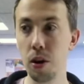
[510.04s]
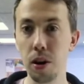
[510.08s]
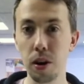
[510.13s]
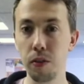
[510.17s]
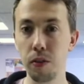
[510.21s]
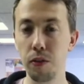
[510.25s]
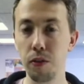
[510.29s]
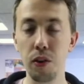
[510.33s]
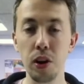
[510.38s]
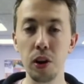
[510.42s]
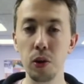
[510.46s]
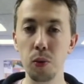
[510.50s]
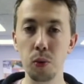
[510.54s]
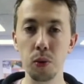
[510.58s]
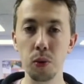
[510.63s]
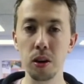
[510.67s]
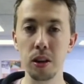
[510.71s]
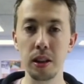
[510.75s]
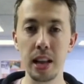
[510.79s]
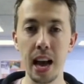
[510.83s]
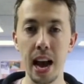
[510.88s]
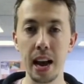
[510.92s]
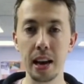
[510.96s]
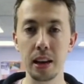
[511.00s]
a fun
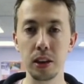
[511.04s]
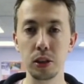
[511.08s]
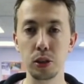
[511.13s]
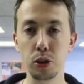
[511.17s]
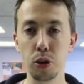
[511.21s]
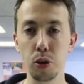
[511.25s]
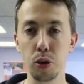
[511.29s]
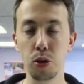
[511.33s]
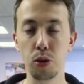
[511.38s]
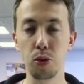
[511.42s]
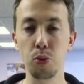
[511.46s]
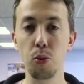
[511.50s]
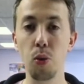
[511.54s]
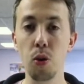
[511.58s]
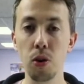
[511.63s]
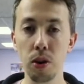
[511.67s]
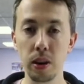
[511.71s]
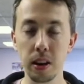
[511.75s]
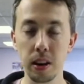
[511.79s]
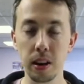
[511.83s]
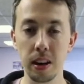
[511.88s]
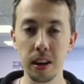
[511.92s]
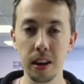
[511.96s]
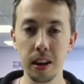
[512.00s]
word that is,
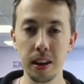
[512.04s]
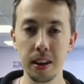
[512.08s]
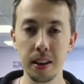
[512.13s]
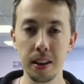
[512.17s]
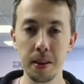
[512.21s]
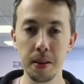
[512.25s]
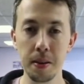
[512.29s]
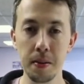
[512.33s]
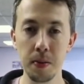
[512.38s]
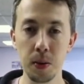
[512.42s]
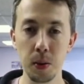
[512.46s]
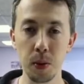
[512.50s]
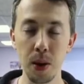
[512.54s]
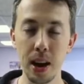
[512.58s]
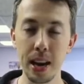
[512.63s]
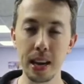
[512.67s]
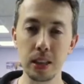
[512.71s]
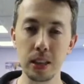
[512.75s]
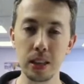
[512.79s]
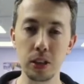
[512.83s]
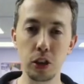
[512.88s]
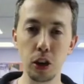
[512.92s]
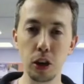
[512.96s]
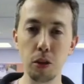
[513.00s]
thwarted,
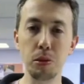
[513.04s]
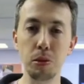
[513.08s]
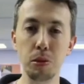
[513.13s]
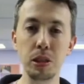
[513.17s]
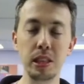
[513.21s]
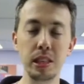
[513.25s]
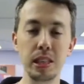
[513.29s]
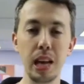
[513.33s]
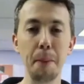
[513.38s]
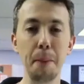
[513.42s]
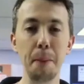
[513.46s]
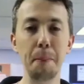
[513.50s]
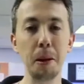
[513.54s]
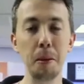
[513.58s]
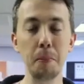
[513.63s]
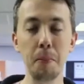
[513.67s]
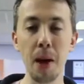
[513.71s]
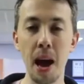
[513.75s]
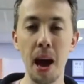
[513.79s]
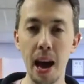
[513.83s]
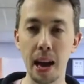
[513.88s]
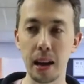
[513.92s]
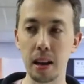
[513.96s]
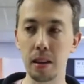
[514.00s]
right? Job's stepping
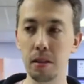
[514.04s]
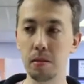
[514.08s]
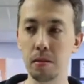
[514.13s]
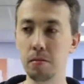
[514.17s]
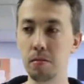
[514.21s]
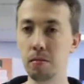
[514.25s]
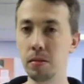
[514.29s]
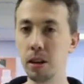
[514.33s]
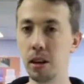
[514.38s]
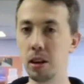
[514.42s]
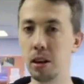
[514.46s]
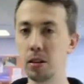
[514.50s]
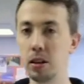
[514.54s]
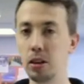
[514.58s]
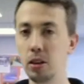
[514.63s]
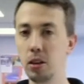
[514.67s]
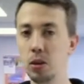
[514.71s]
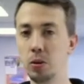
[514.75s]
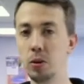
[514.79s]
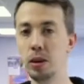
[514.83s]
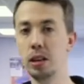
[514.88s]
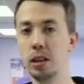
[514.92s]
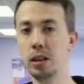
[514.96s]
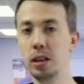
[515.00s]
back, literally
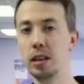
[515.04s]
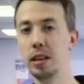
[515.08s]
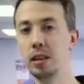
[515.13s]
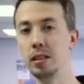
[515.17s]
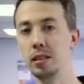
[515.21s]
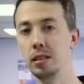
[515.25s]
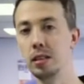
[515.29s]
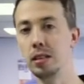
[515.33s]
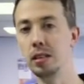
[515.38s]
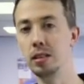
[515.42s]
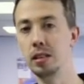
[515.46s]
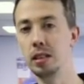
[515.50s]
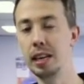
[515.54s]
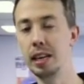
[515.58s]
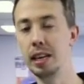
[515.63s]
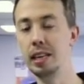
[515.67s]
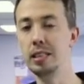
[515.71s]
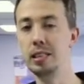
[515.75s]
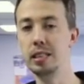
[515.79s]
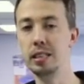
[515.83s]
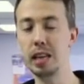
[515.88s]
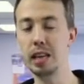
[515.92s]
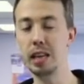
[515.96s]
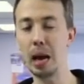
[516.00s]
doing this. He's
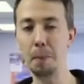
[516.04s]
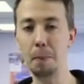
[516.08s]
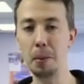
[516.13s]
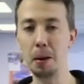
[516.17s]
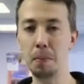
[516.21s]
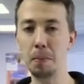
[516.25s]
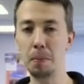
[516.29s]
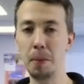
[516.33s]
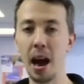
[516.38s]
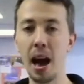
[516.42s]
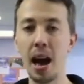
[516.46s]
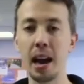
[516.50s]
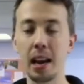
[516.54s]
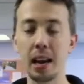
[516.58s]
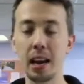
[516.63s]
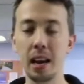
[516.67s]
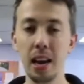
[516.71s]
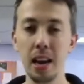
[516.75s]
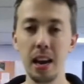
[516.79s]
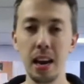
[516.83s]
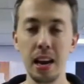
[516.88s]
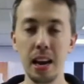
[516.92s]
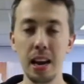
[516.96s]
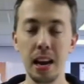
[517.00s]
stepping back.
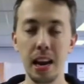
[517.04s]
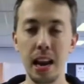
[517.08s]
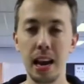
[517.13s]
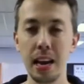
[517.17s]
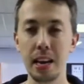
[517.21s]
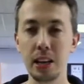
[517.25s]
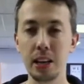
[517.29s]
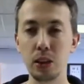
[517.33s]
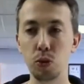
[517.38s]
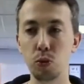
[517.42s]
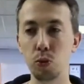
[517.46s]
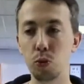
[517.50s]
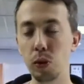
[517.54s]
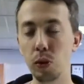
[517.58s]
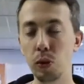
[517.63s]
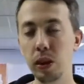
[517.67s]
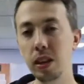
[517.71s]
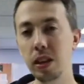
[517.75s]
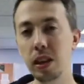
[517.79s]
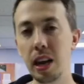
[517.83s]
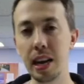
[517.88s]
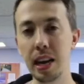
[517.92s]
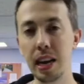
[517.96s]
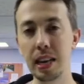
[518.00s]
And he's
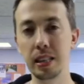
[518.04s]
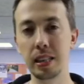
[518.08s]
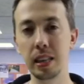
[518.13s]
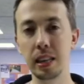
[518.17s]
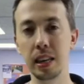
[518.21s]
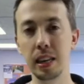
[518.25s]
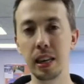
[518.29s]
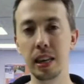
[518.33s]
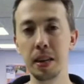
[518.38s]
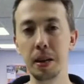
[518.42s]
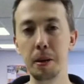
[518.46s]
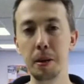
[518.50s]
realizing